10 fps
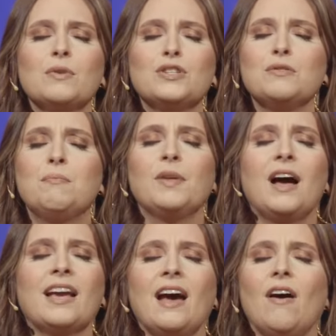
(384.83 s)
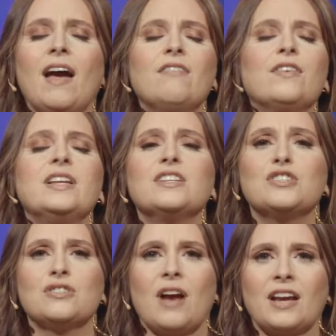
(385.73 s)
Would you block out every
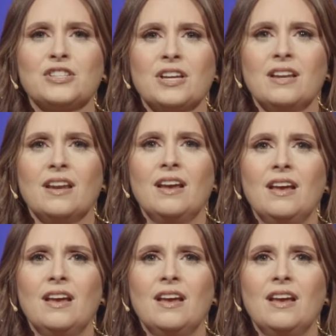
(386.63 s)
distraction?